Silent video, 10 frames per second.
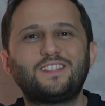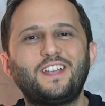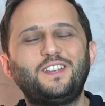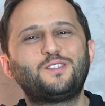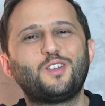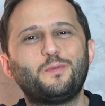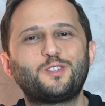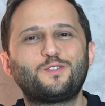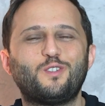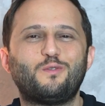thank you so
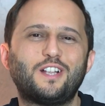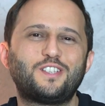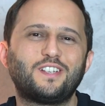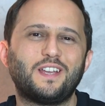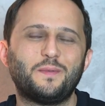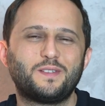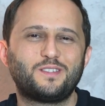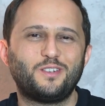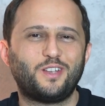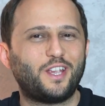much for watching the
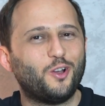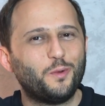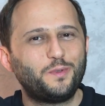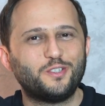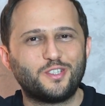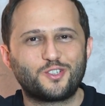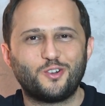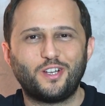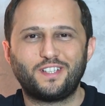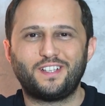episode. I hope you
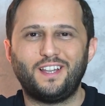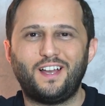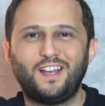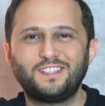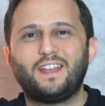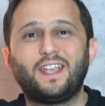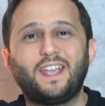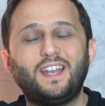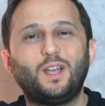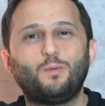enjoyed it a lot.
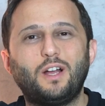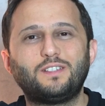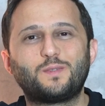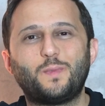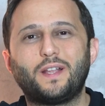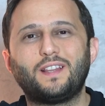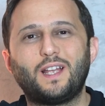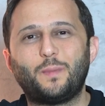Again, I want to spotlight